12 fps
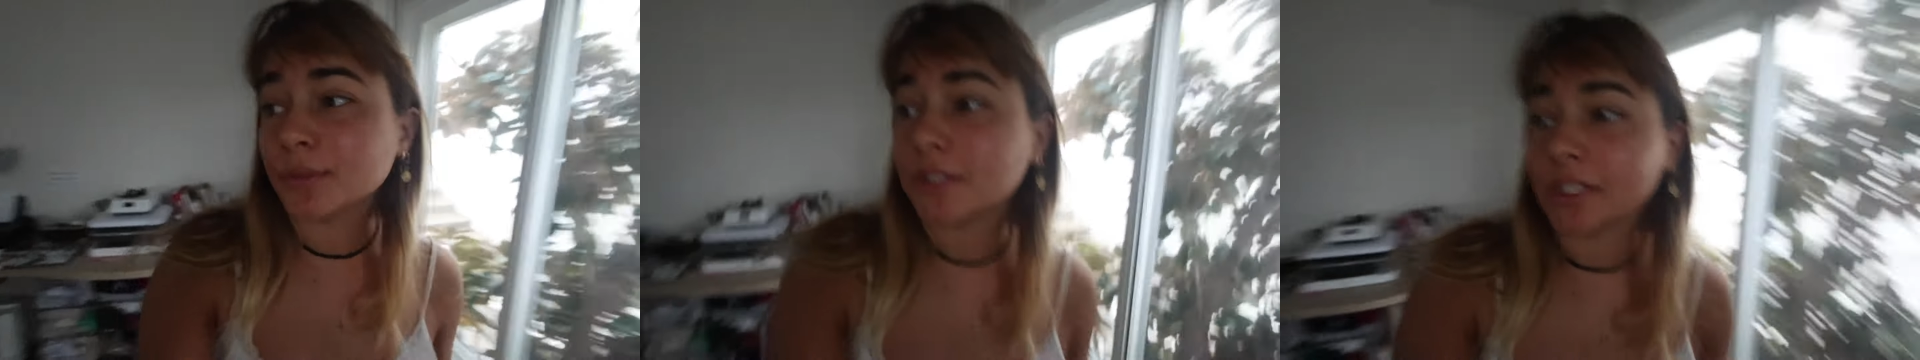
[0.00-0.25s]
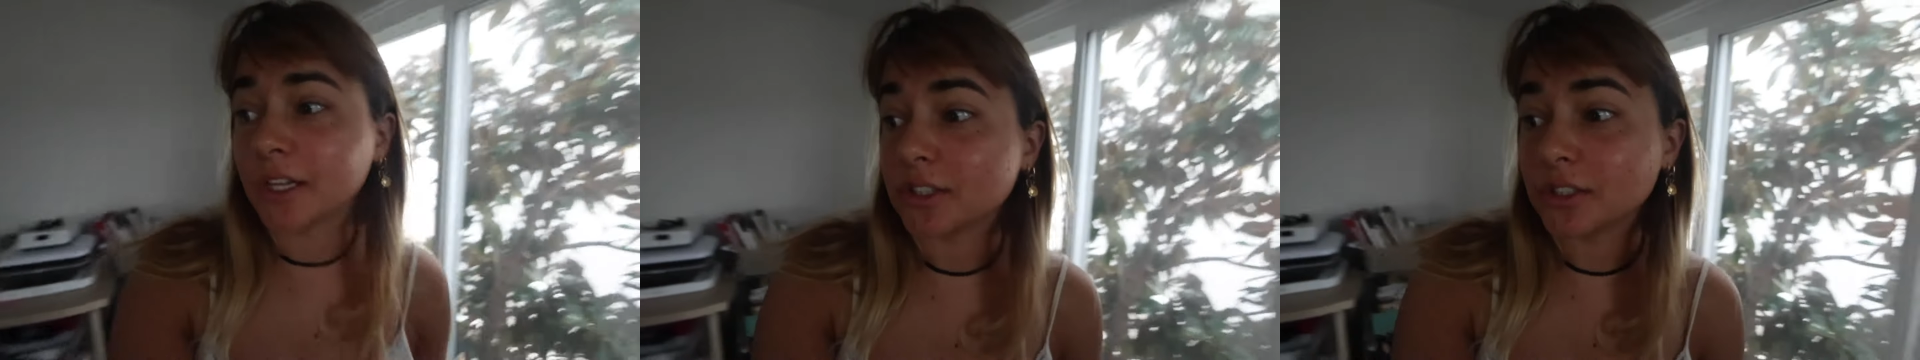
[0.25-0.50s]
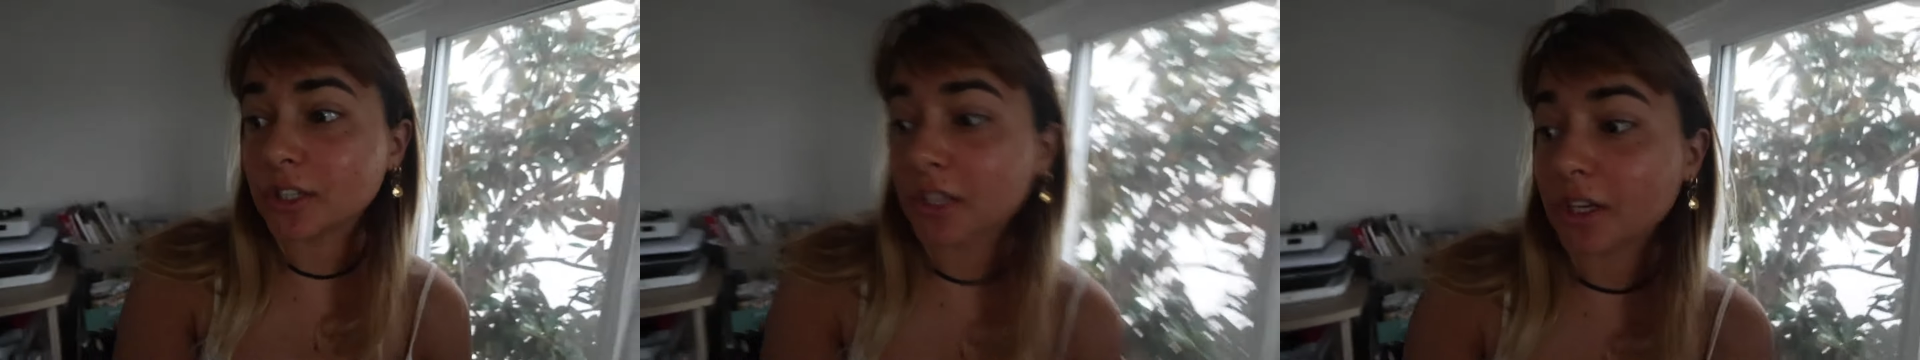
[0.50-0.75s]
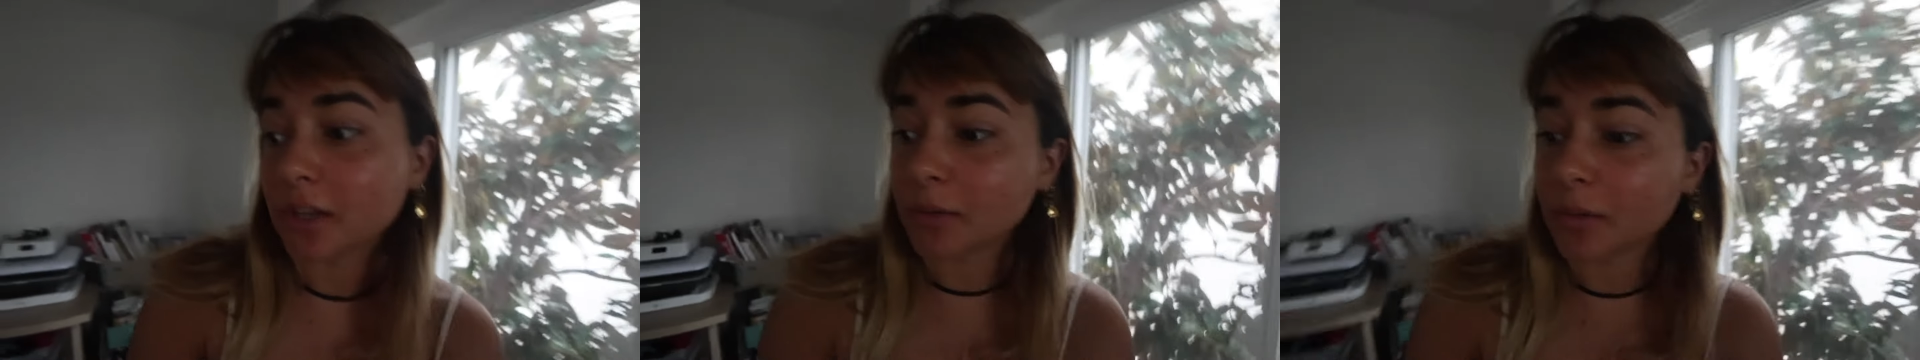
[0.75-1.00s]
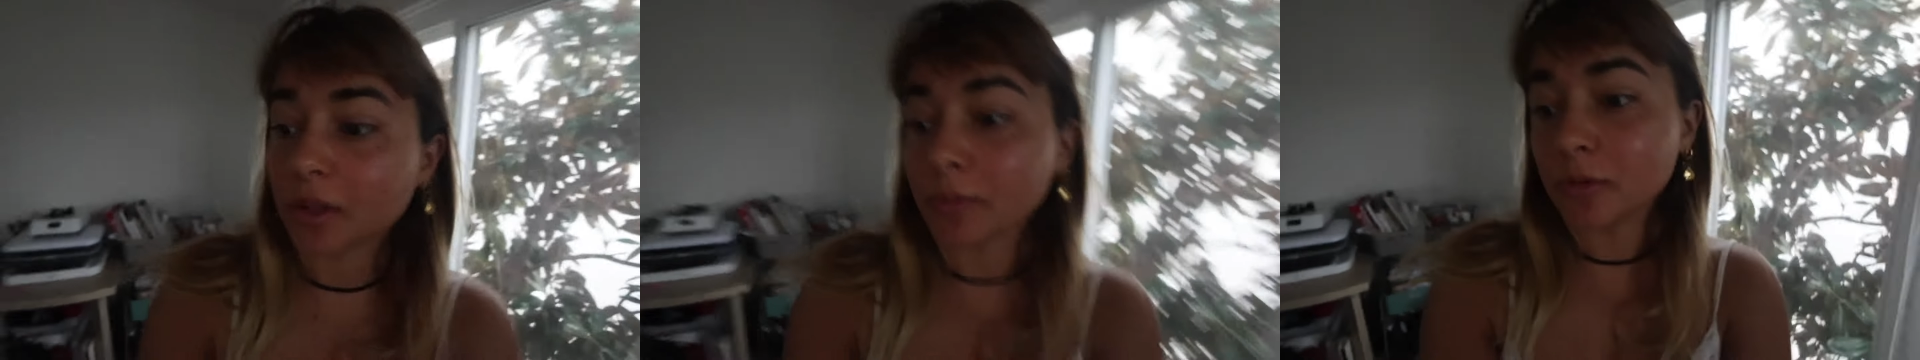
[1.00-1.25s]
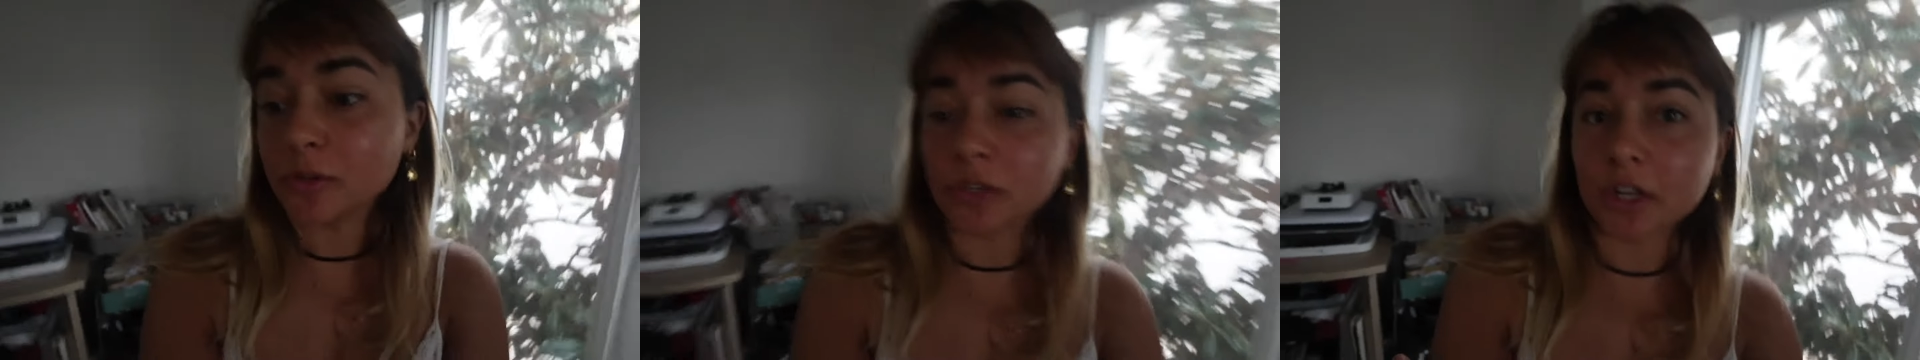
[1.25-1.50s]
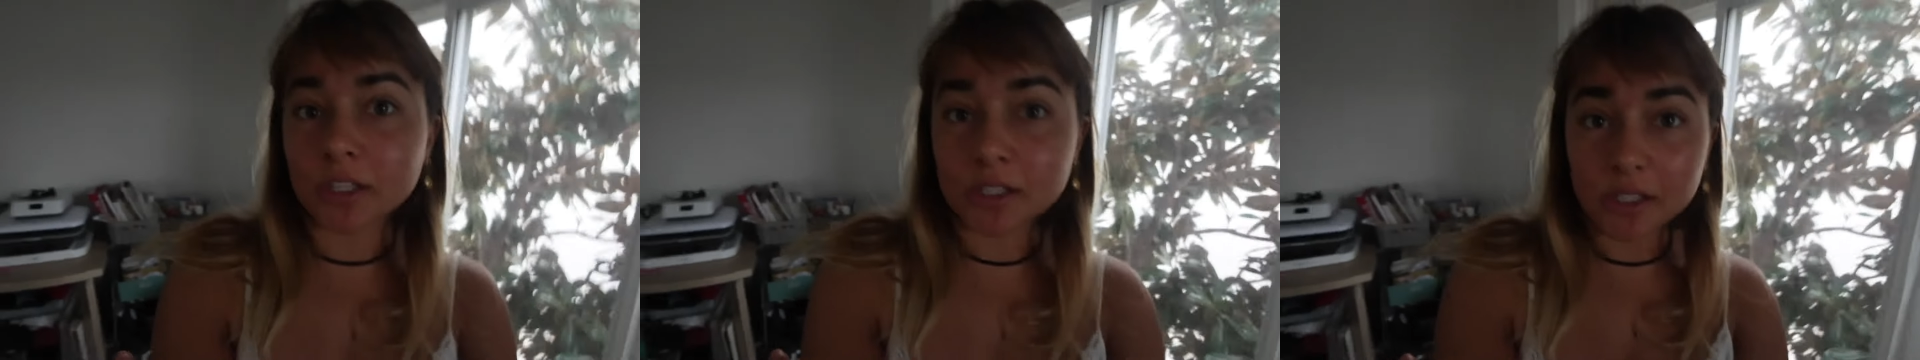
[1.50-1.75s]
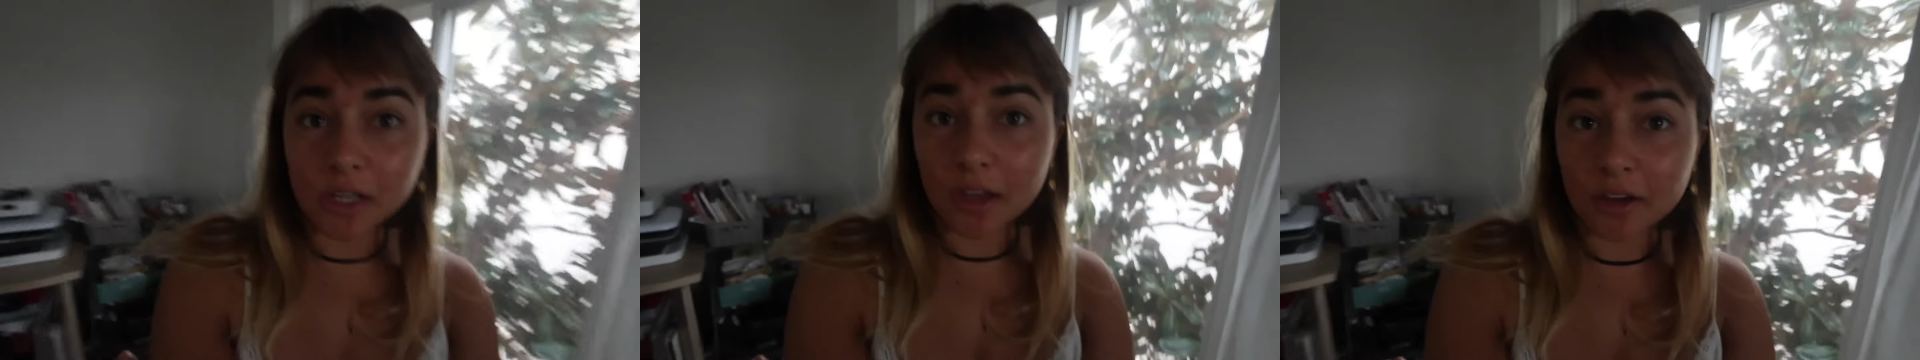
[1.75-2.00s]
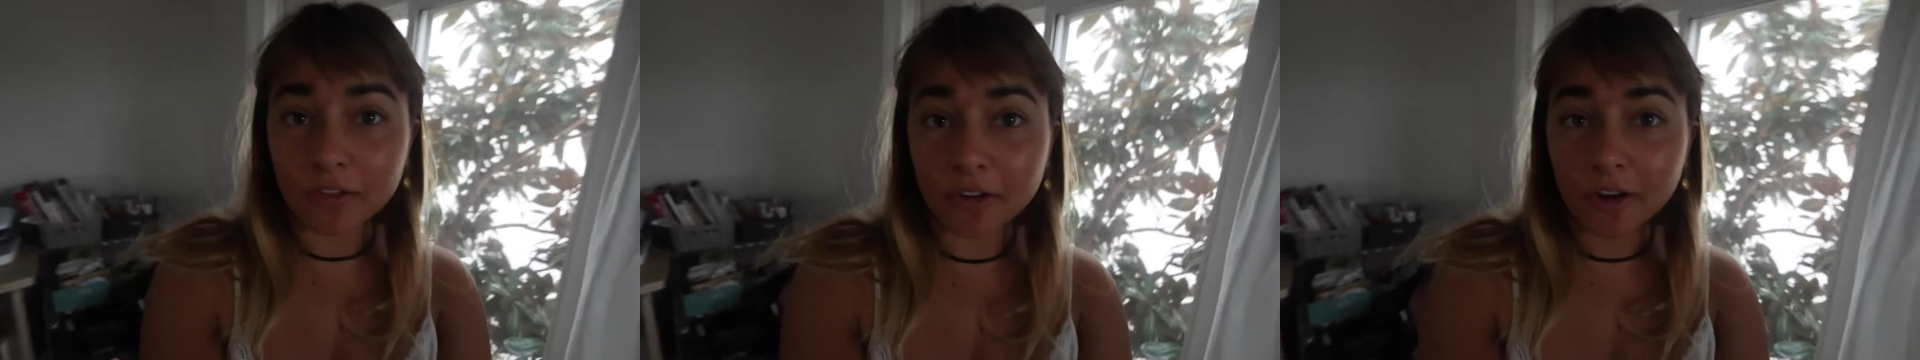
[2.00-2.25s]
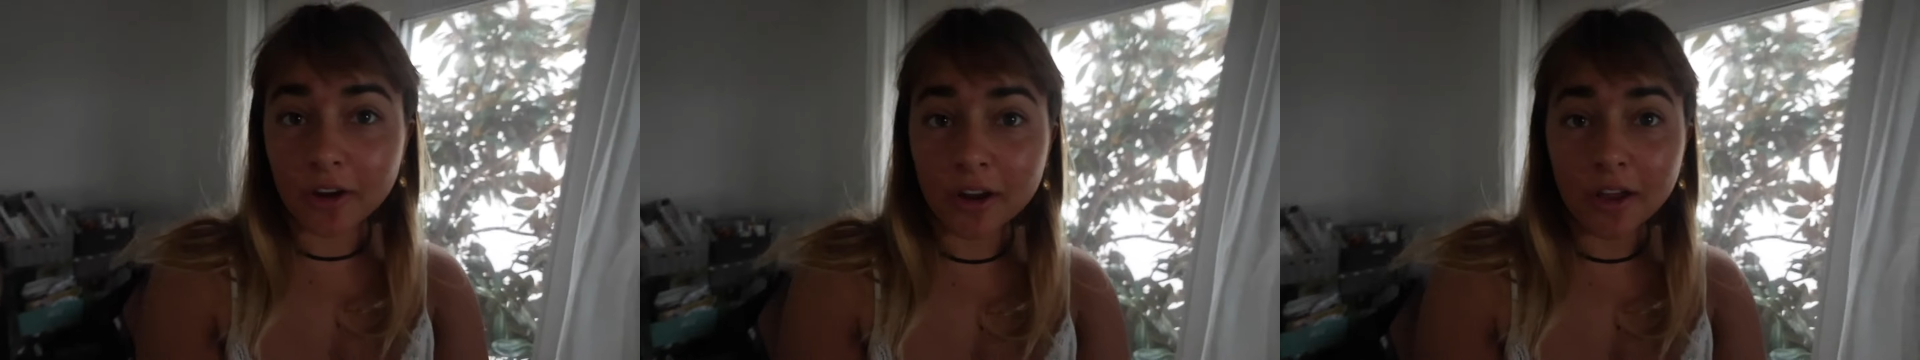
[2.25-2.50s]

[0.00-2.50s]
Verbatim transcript: today's like gonna be the most crazy day ever.